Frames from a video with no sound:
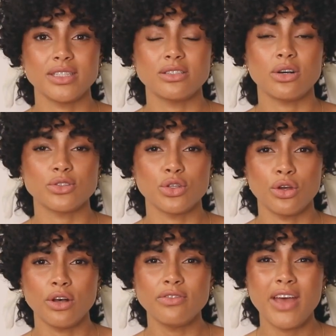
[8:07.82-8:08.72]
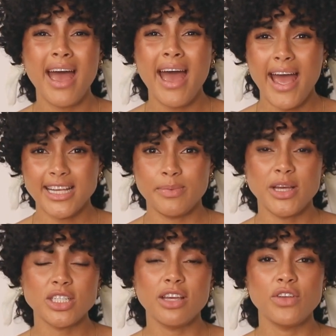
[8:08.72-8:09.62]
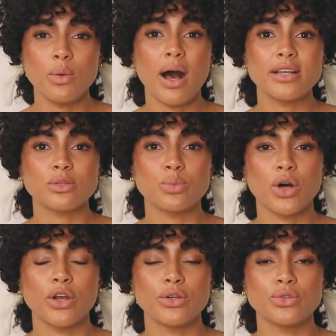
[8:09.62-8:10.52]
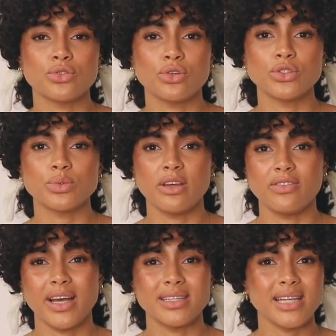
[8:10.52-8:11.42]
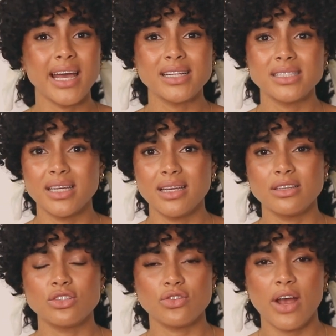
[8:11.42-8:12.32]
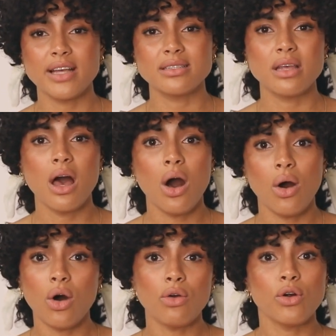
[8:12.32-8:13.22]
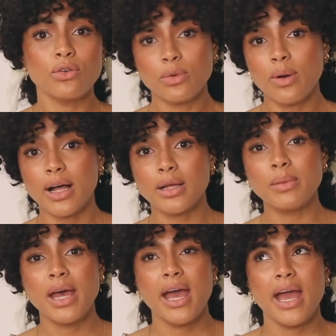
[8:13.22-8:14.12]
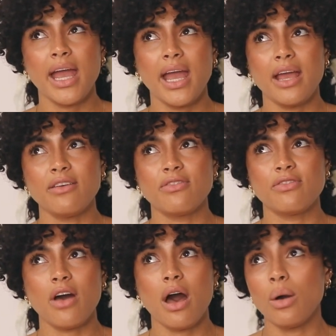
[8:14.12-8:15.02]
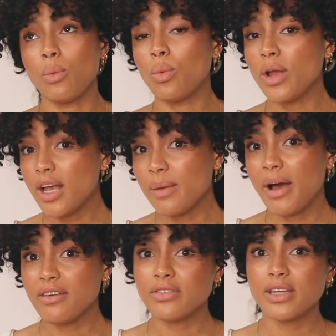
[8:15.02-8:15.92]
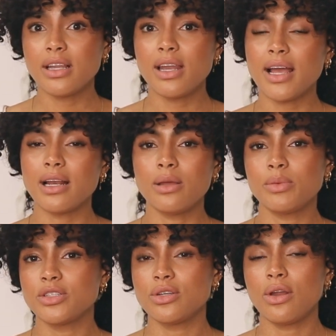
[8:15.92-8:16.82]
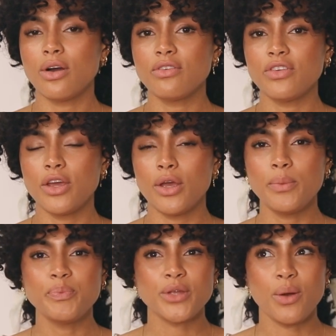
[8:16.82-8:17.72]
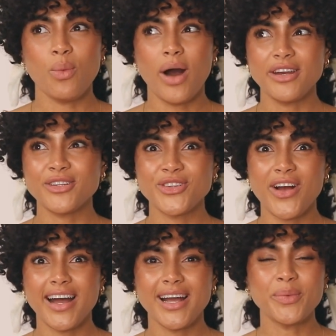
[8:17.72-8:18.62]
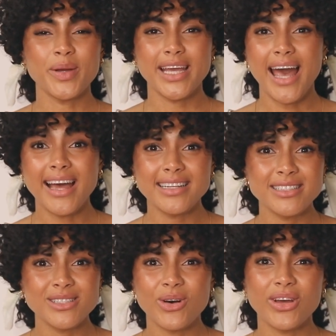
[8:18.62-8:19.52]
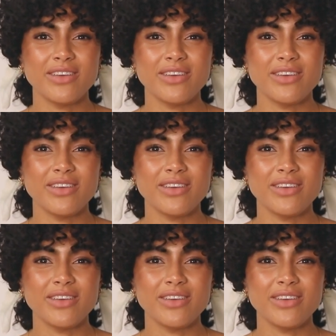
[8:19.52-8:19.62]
detox enough, especially if you are someone who struggles with anxiety, stress, or overwhelm. If a week might feel like a little bit too long for you, why not try a weekend or